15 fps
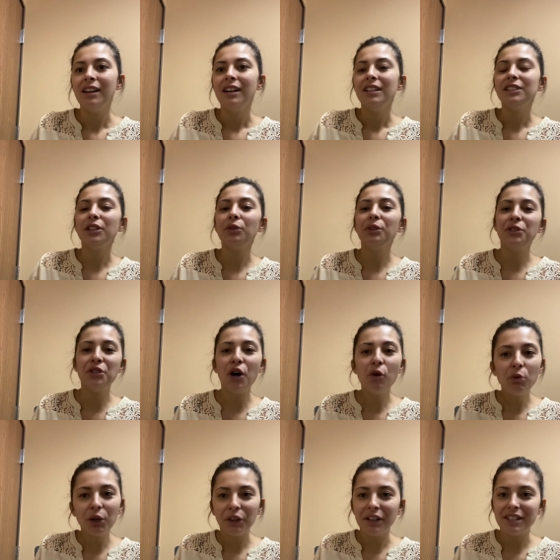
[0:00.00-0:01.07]
So no
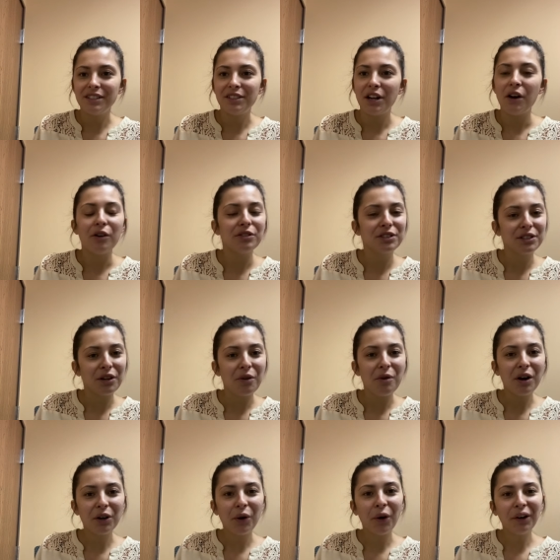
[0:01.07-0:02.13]
worries though. So
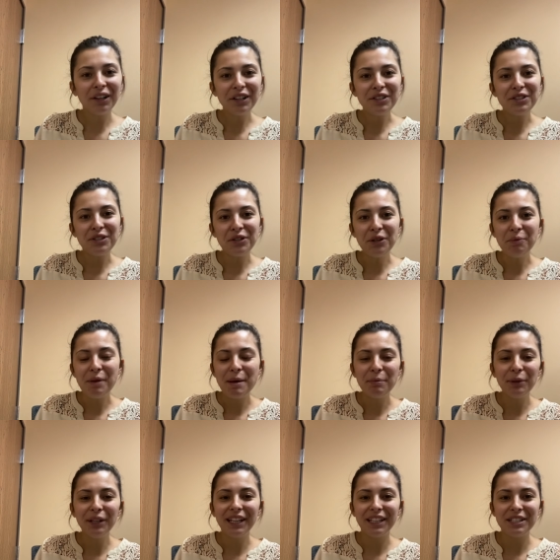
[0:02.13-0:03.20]
according to
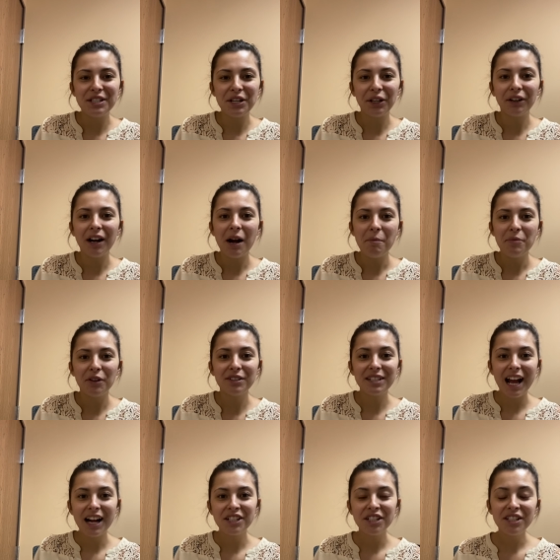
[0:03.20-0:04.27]
people in Europe, there's
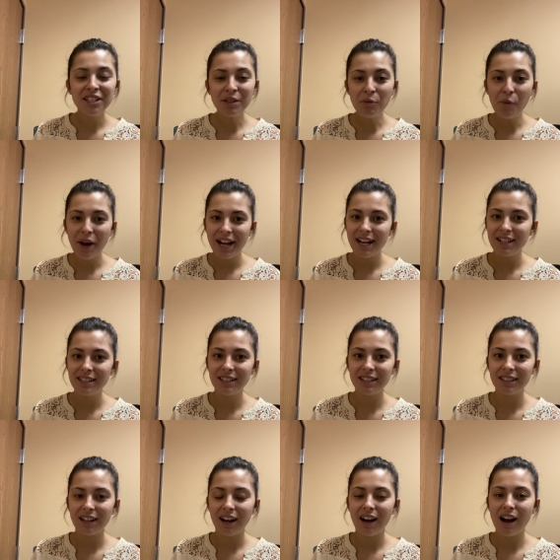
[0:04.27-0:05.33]
actually some ways
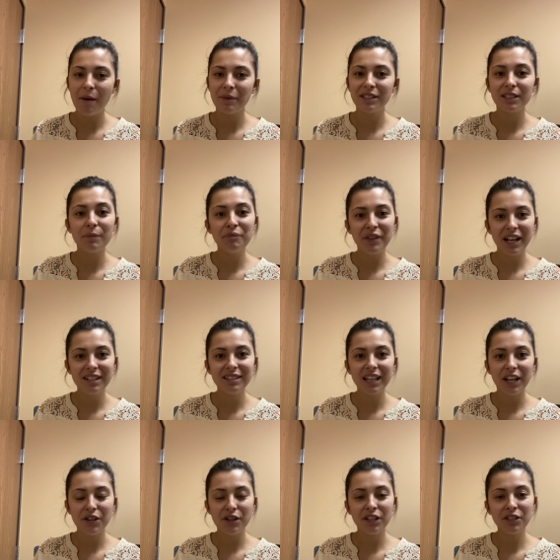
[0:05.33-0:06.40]
um, and some things
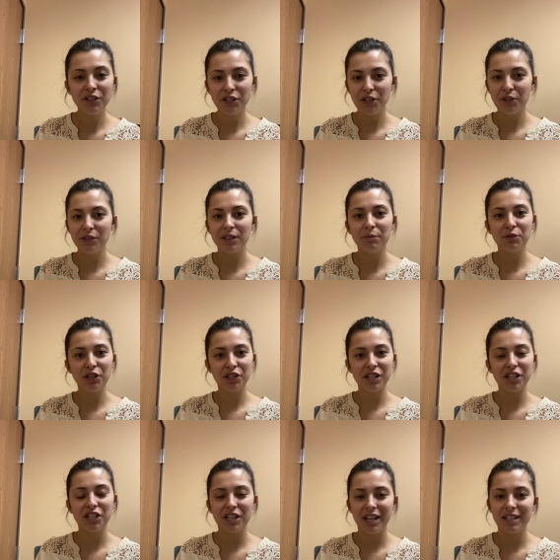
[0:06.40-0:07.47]
that you can do, some
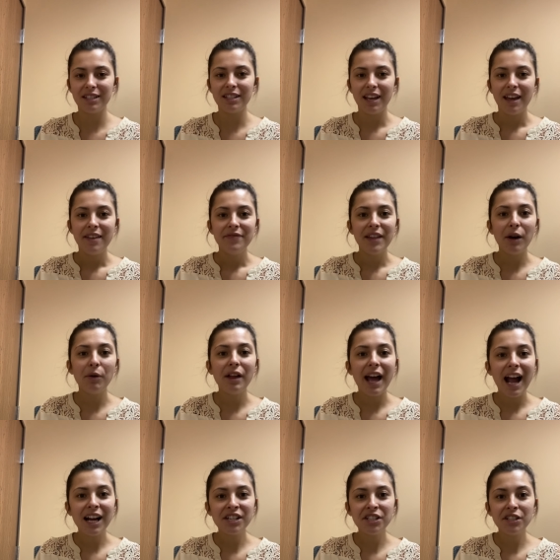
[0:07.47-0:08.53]
traditions that will
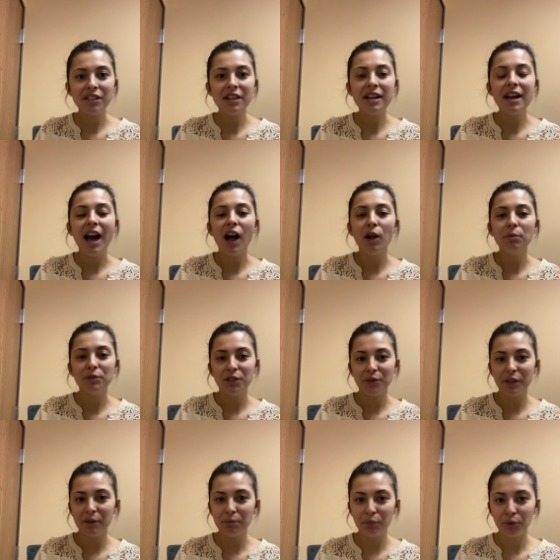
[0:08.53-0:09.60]
actually help to
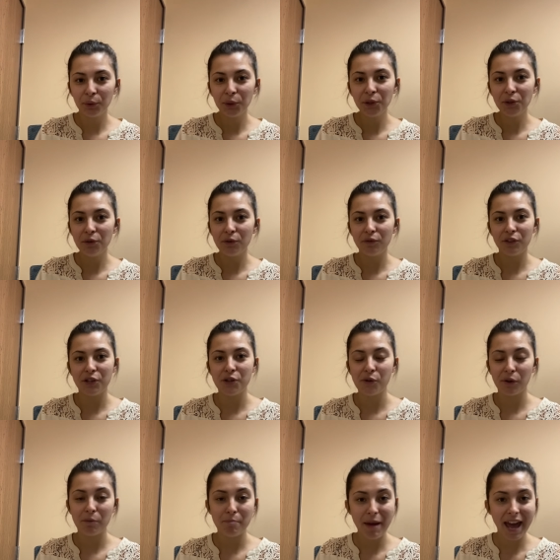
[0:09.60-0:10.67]
improve
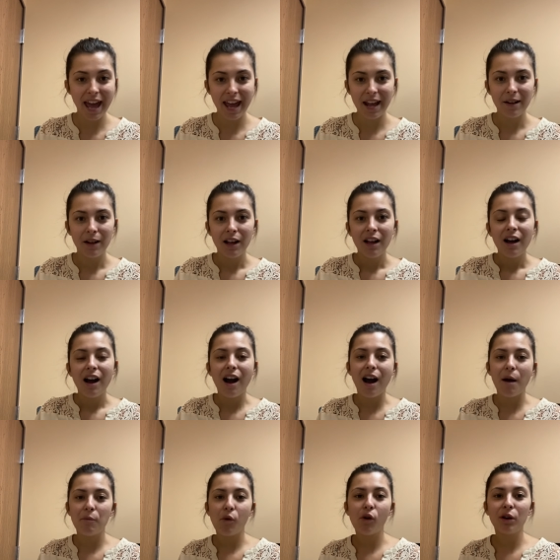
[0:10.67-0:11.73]
your May
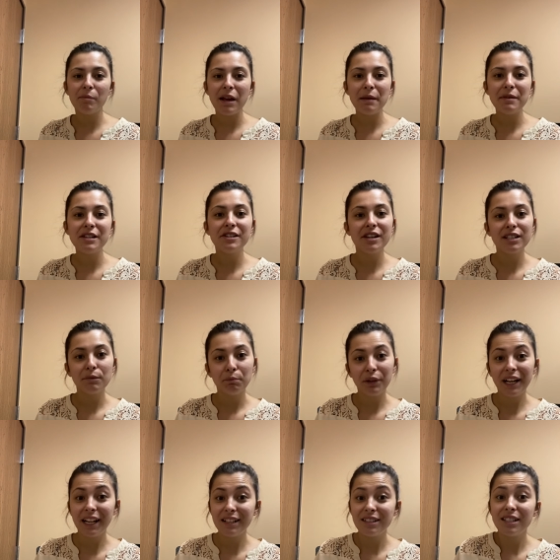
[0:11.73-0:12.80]
um, or maybe just
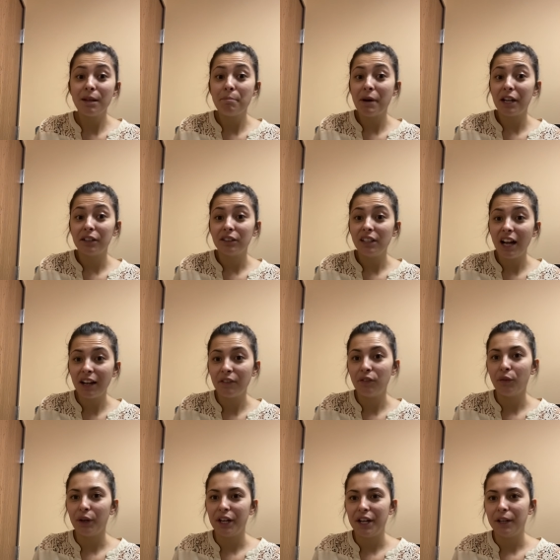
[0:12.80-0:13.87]
bring in some better luck
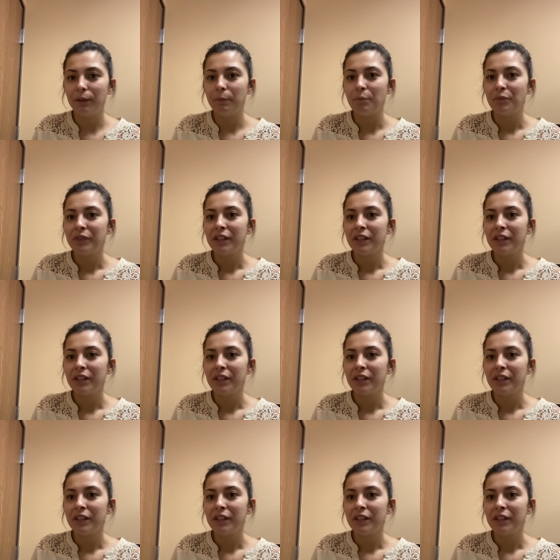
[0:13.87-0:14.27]
for you.